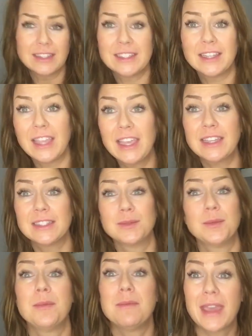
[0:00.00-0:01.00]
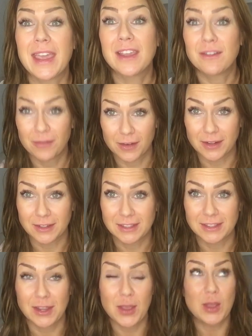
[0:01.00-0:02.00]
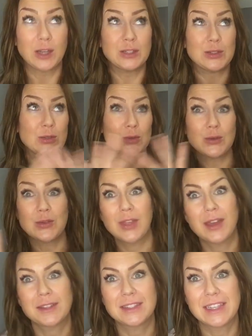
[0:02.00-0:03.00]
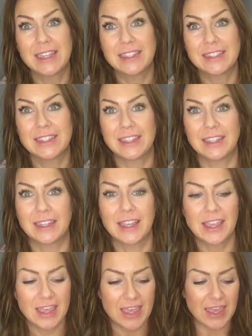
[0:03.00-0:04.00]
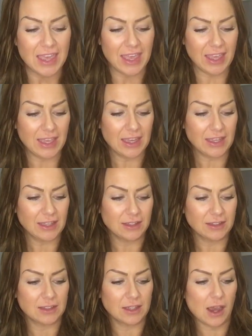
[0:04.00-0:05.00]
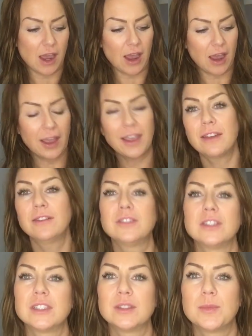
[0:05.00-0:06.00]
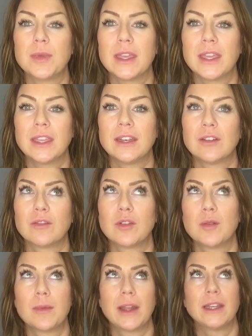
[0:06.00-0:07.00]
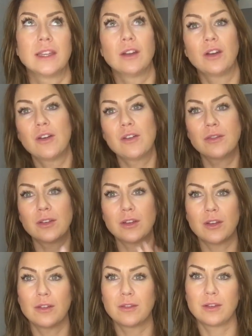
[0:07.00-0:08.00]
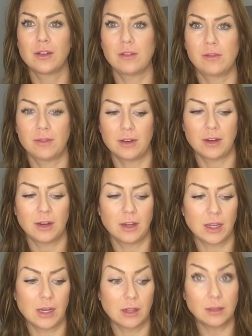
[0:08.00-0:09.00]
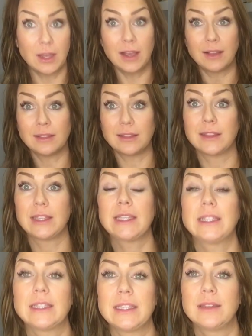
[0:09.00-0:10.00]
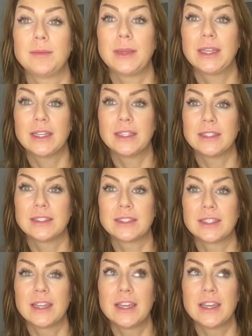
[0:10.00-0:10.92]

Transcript: today is May 1st, 2018, and I have just been reminded over and over and over, and a lot lately because,